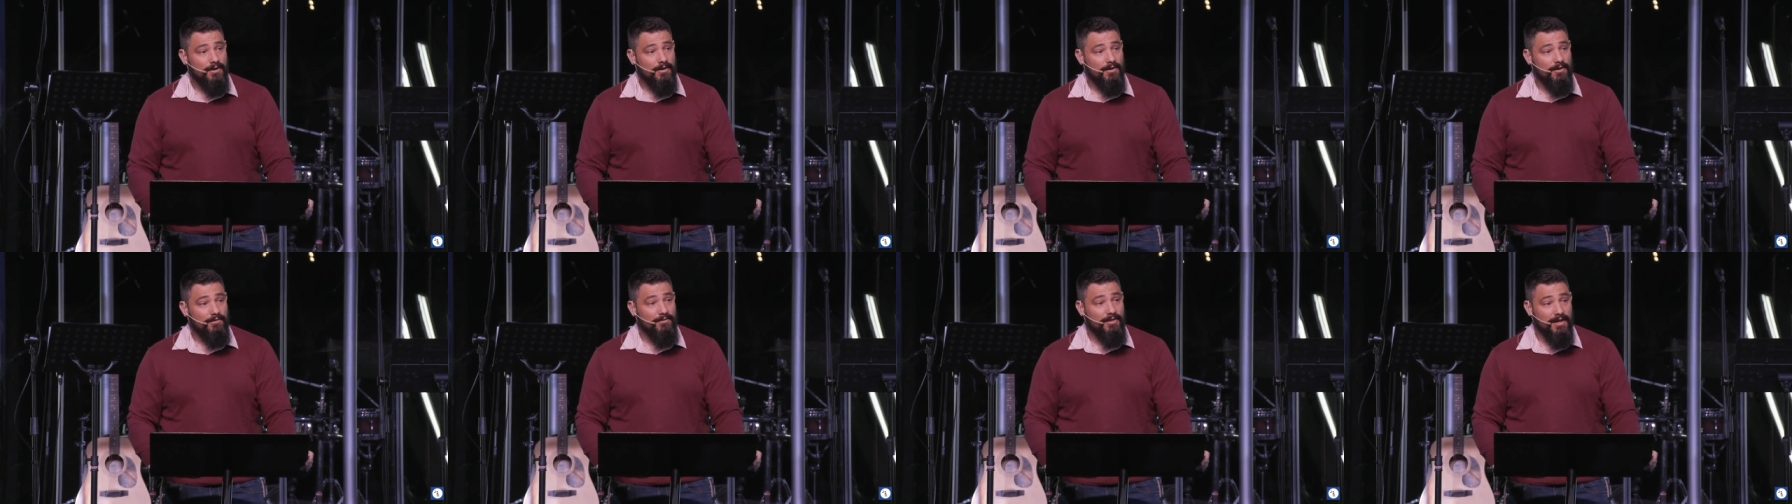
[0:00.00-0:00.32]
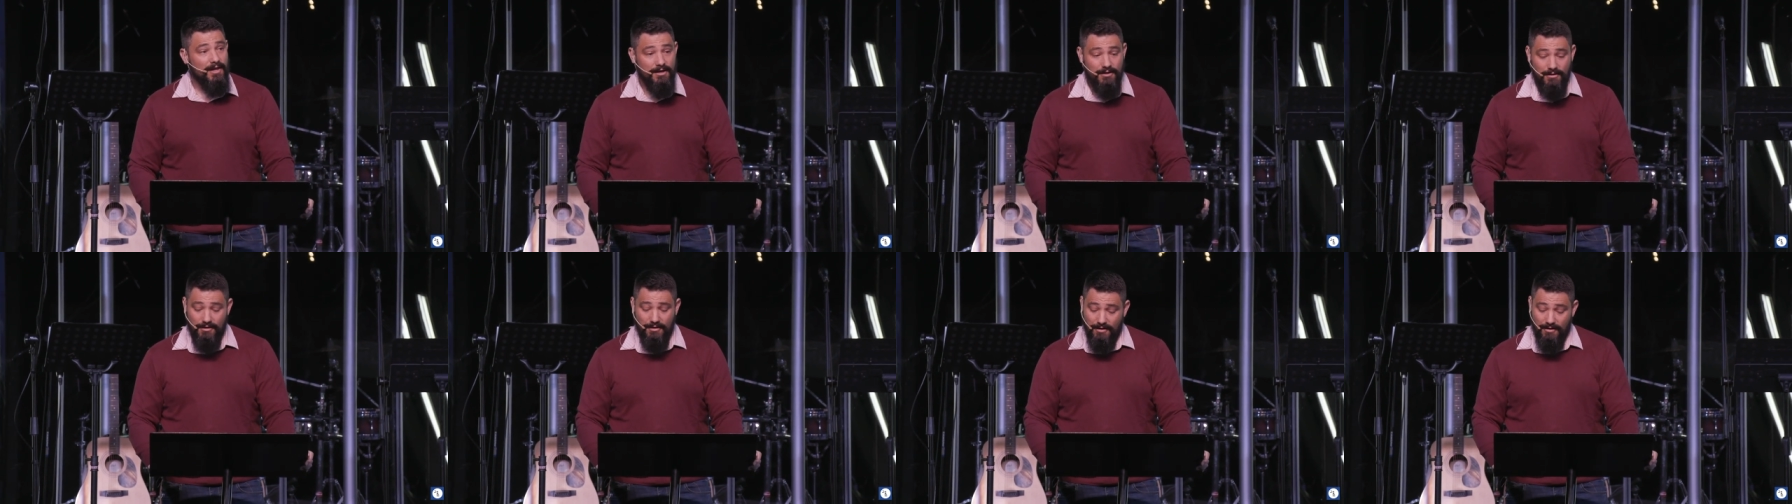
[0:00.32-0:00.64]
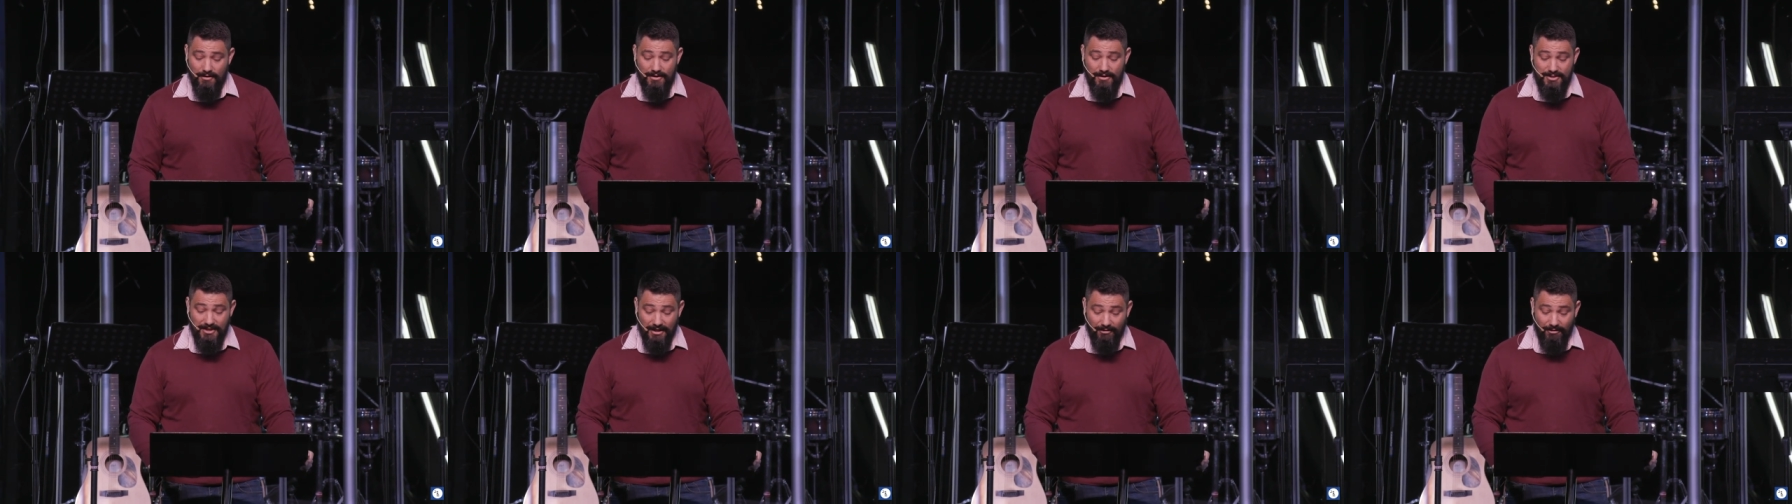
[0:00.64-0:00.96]
then
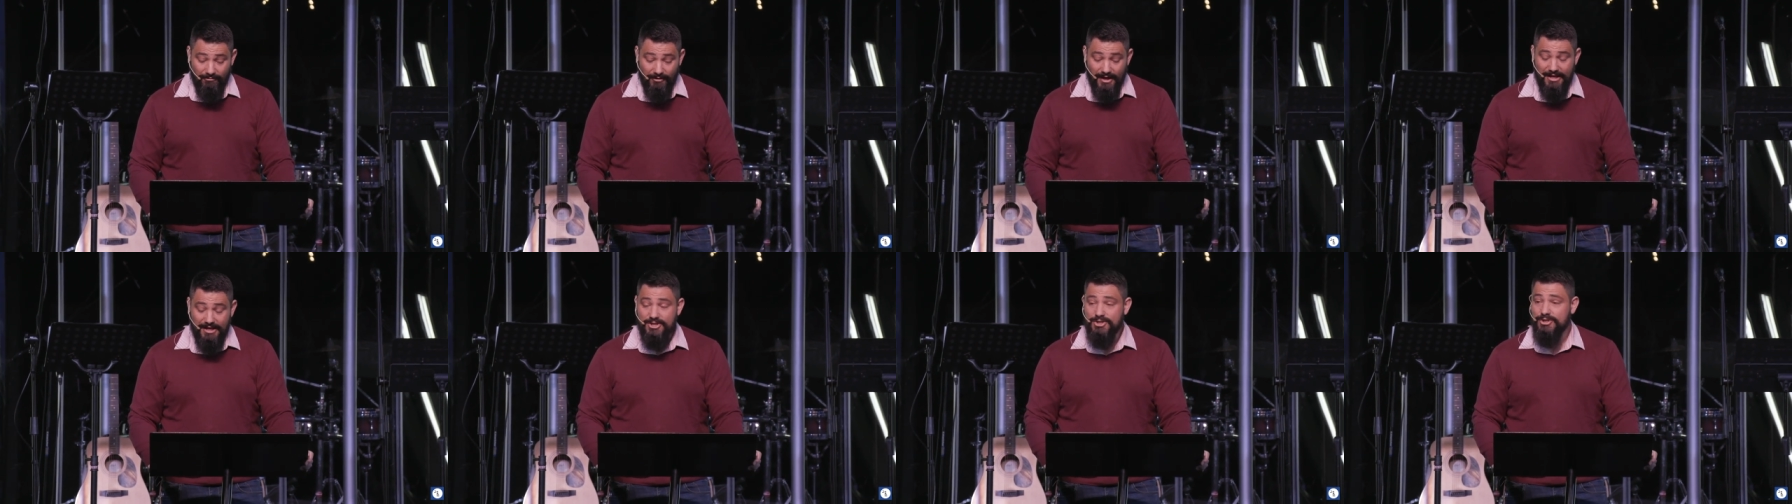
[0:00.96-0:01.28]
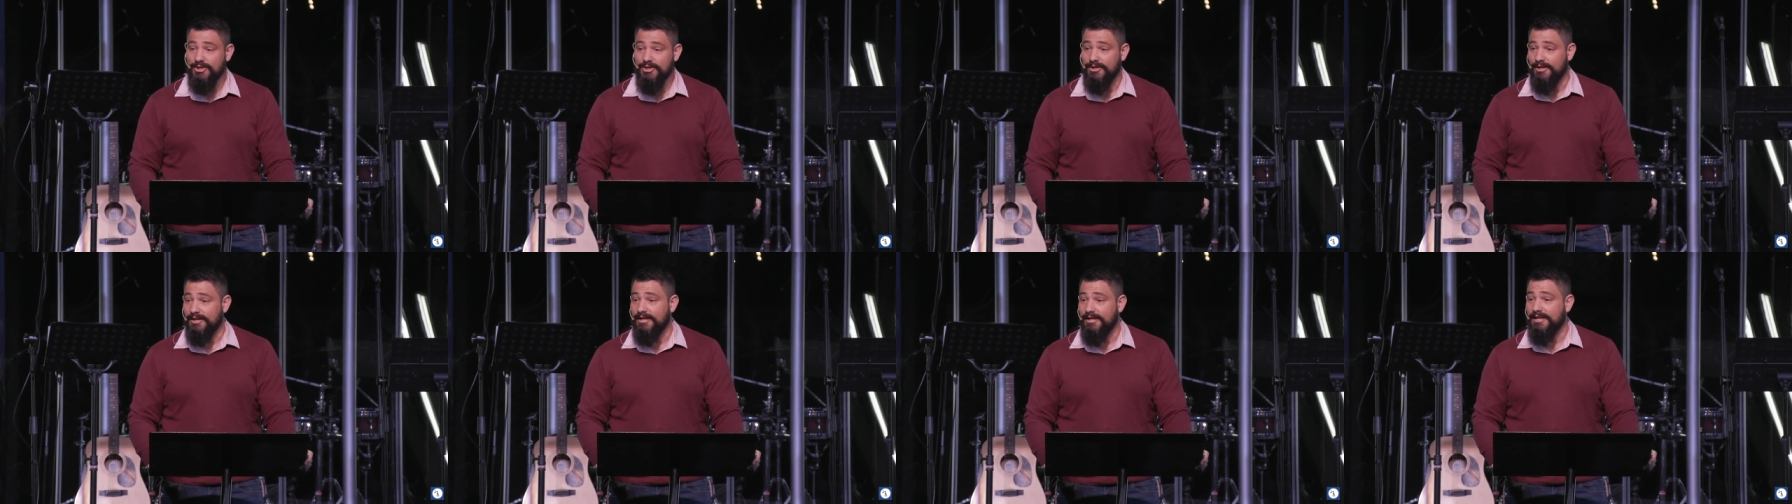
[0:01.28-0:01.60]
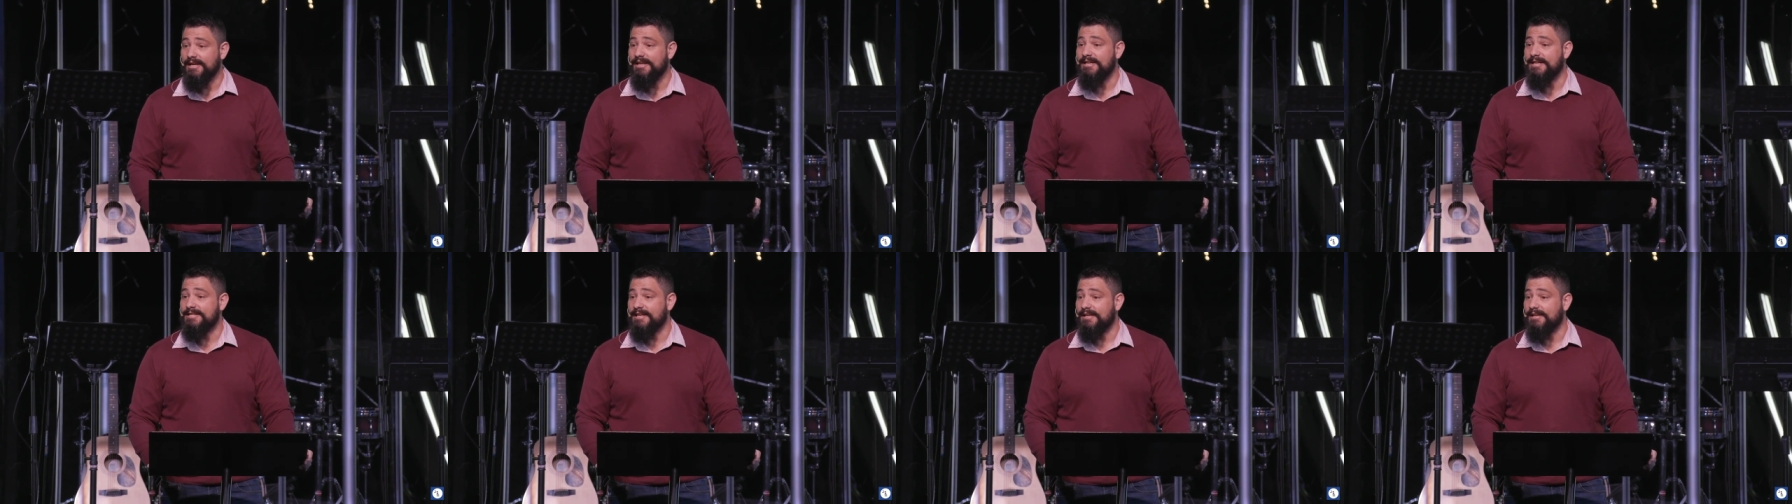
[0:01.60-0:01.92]
salvation
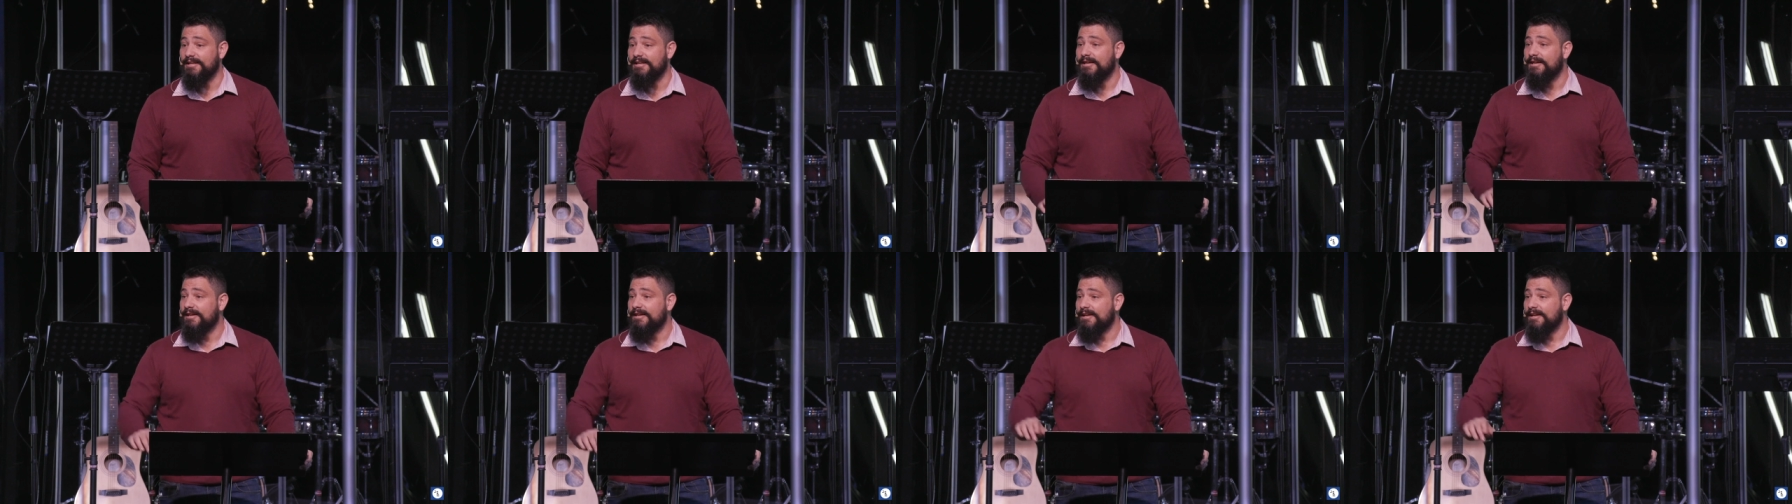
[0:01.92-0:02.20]
is a,